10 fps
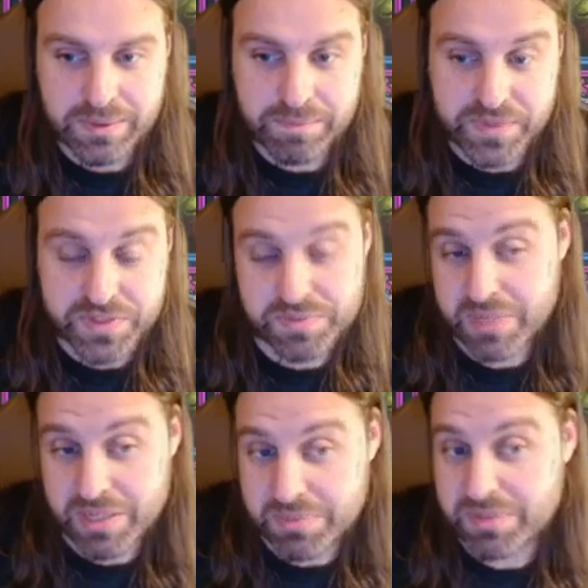this
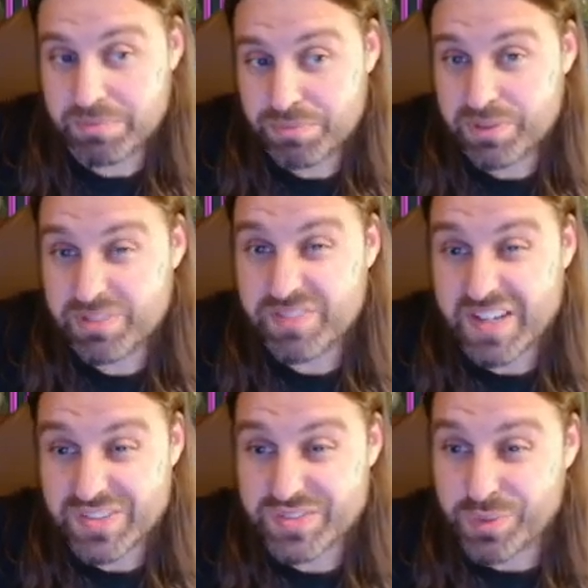might be pretty
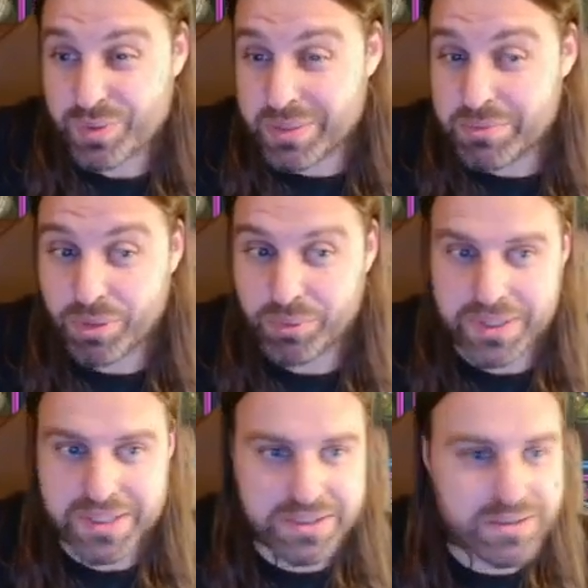fast for him already.